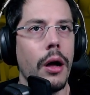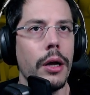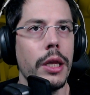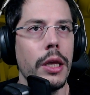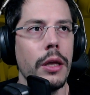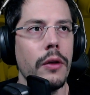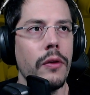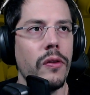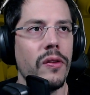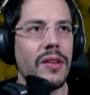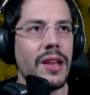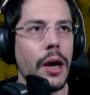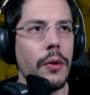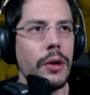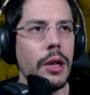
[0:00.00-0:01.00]
He is
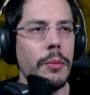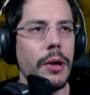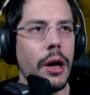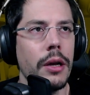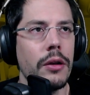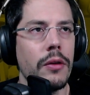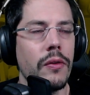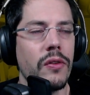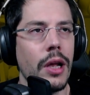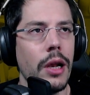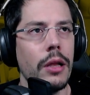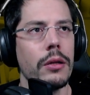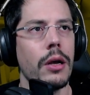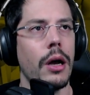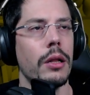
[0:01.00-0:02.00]
directly behind the
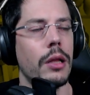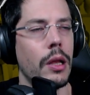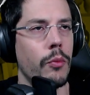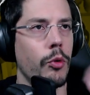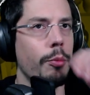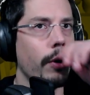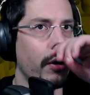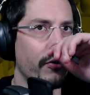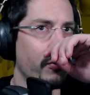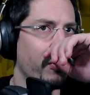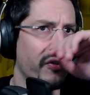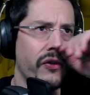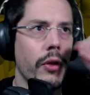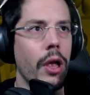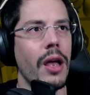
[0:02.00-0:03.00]
Skeleton Guard. That will be also
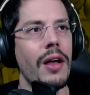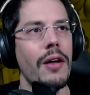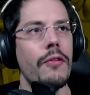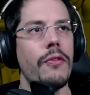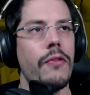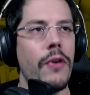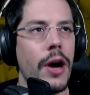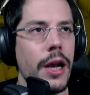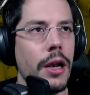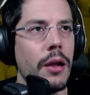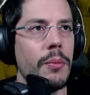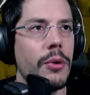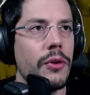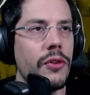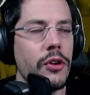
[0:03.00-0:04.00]
his final
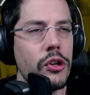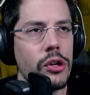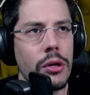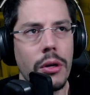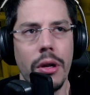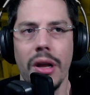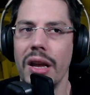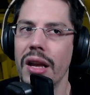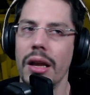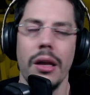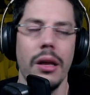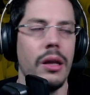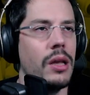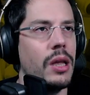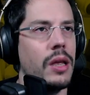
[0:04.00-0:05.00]
position.
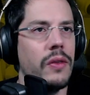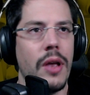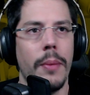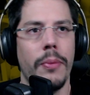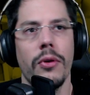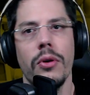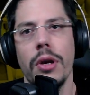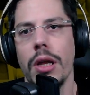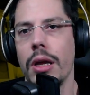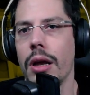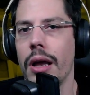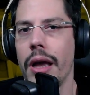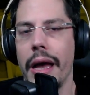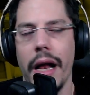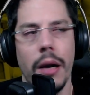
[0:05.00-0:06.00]
He is absolutely
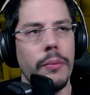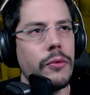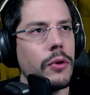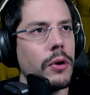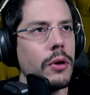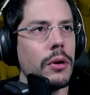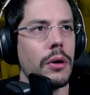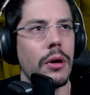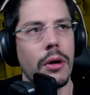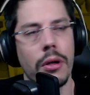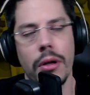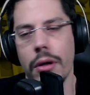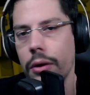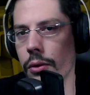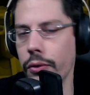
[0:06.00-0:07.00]
helpful.
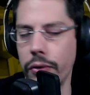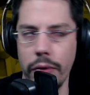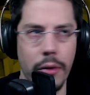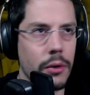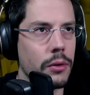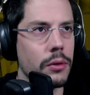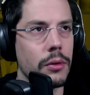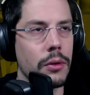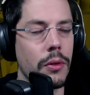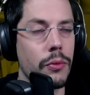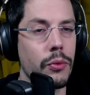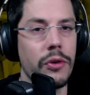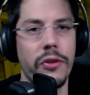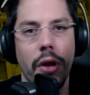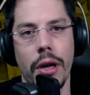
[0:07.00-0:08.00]
Goes
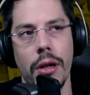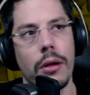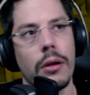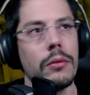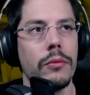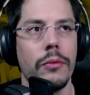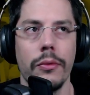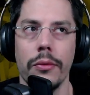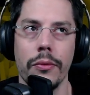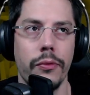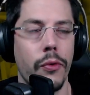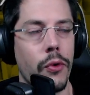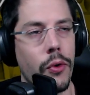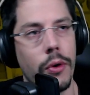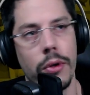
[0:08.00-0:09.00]
through his tunnel
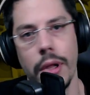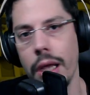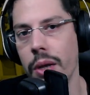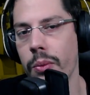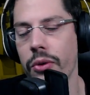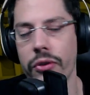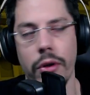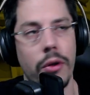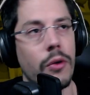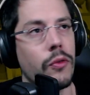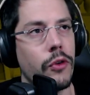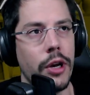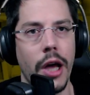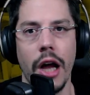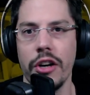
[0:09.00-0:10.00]
for the E-Wizard,
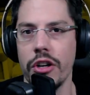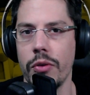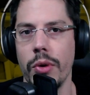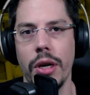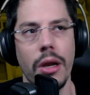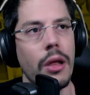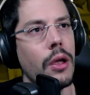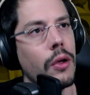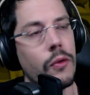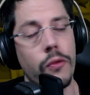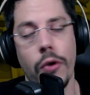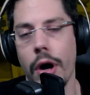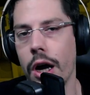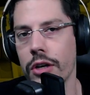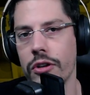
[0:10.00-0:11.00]
for the Archer Queen,
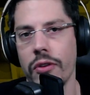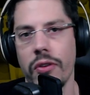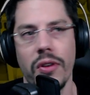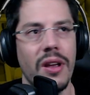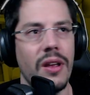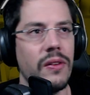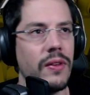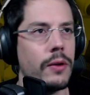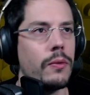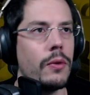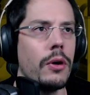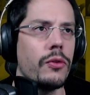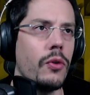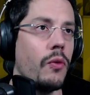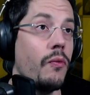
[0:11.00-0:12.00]
for archers,
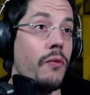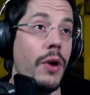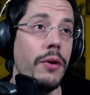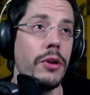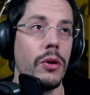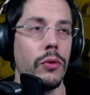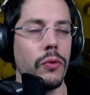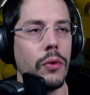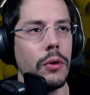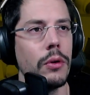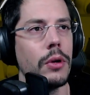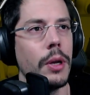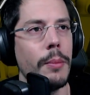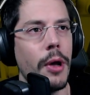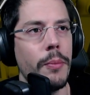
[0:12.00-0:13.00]
etc. So very useful
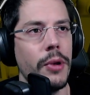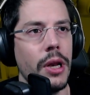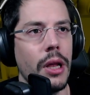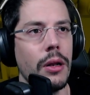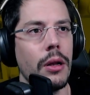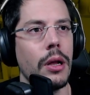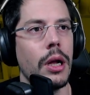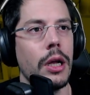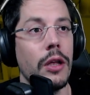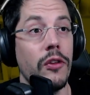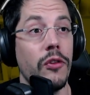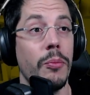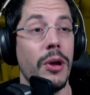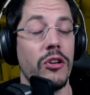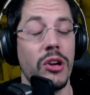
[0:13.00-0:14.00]
in my opinion,
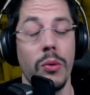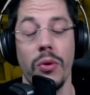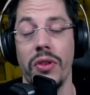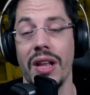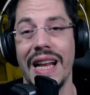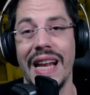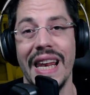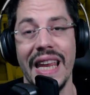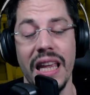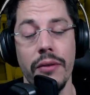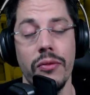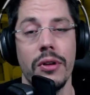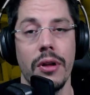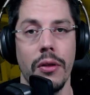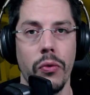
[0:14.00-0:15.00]
especially with the
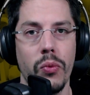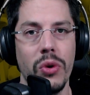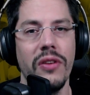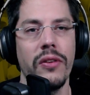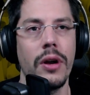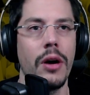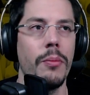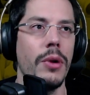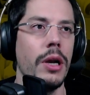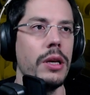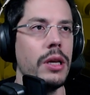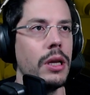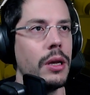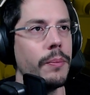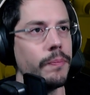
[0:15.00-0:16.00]
Cleave, the 3-star
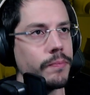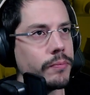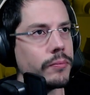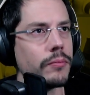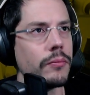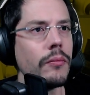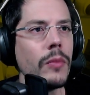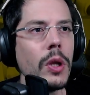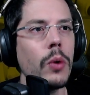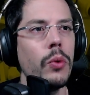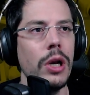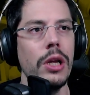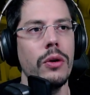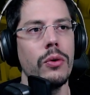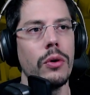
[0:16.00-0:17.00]
ability.
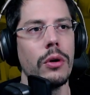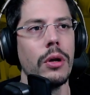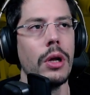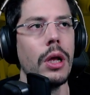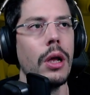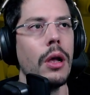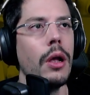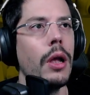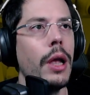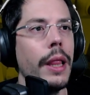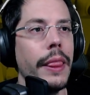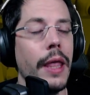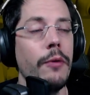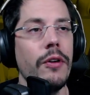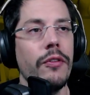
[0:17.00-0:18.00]
Really cool.
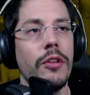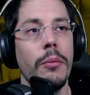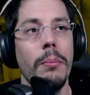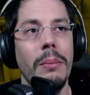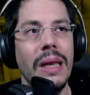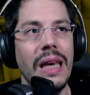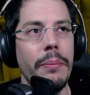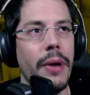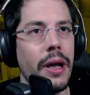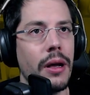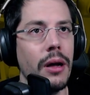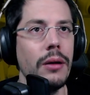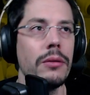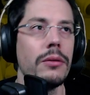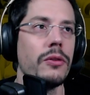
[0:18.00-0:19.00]
Then we have the Mini
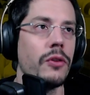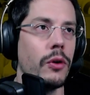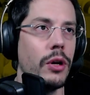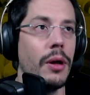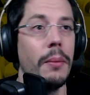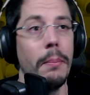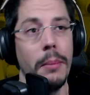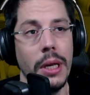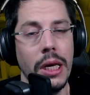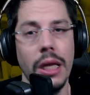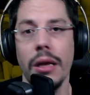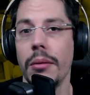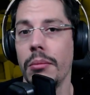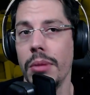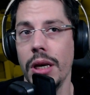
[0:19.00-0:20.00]
P.e.k.k.a, so the Mini
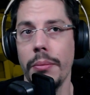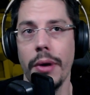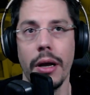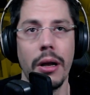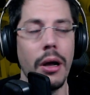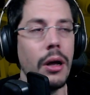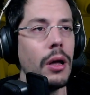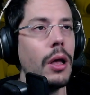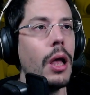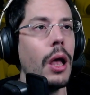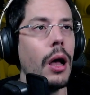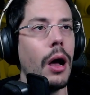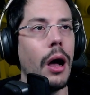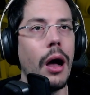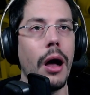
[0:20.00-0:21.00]

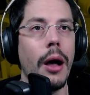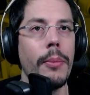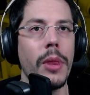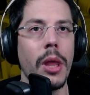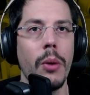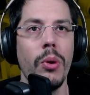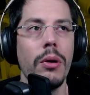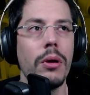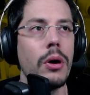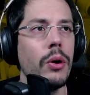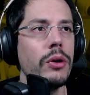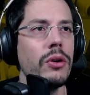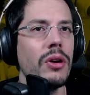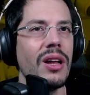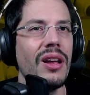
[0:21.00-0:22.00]
P.e.k.k.a. We'll go
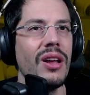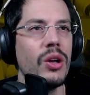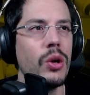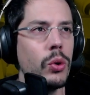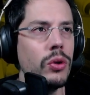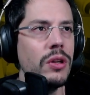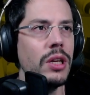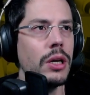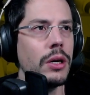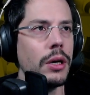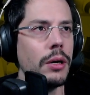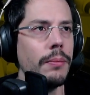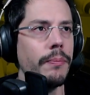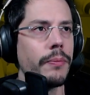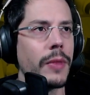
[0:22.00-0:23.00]
into the good tier here,